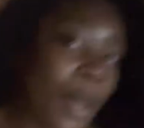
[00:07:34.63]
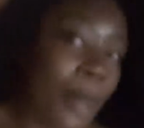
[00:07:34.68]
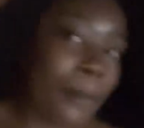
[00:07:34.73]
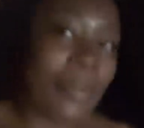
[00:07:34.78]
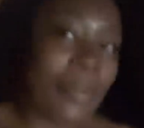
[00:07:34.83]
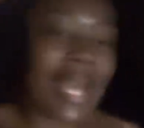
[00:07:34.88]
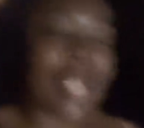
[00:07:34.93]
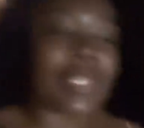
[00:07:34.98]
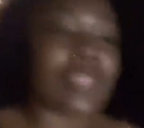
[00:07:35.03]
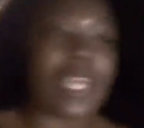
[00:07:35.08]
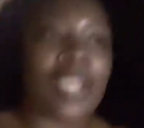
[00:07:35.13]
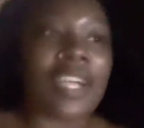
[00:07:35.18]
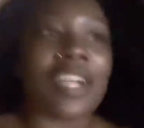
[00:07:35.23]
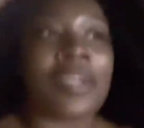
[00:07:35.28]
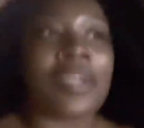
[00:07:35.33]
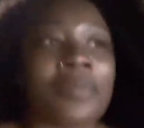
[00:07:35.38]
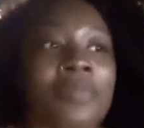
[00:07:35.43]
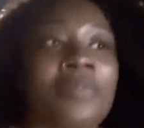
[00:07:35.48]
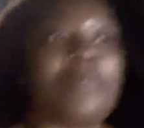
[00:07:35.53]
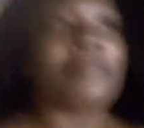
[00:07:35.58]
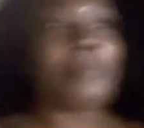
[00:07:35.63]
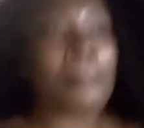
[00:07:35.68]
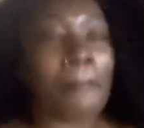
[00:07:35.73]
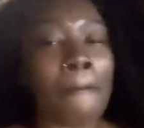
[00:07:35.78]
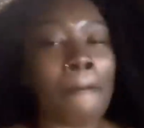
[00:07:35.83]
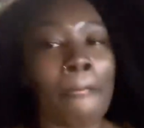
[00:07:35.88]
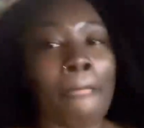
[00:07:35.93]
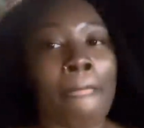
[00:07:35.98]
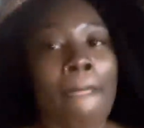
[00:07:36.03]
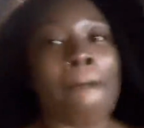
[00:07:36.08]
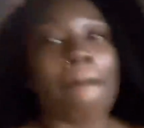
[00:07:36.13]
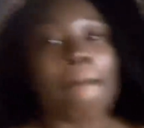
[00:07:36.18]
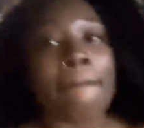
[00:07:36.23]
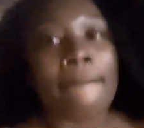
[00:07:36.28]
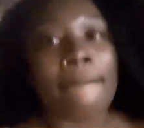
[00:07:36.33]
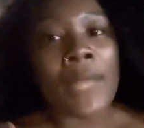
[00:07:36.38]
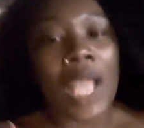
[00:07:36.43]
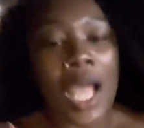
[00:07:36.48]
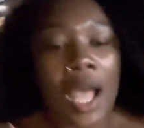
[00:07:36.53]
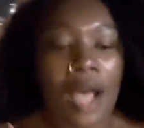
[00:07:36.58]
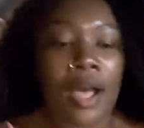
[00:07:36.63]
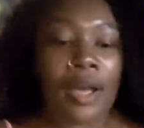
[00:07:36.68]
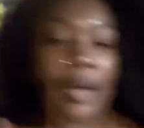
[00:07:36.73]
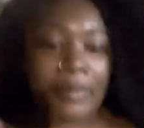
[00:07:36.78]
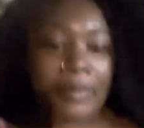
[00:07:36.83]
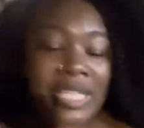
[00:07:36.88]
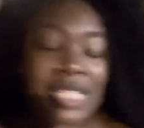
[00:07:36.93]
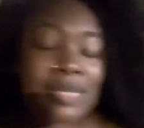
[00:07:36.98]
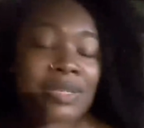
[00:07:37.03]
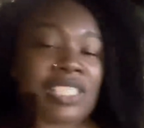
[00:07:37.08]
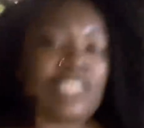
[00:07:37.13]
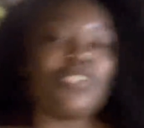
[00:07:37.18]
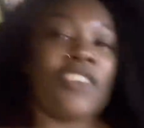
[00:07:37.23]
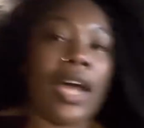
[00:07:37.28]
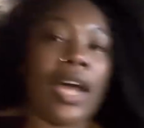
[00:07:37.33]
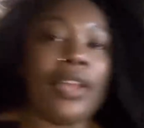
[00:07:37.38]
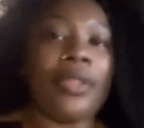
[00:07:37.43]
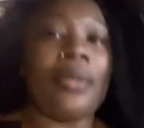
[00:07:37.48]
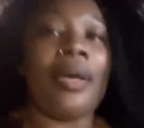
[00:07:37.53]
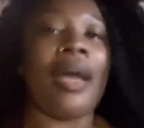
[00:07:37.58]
back there. Um, this was fun. You,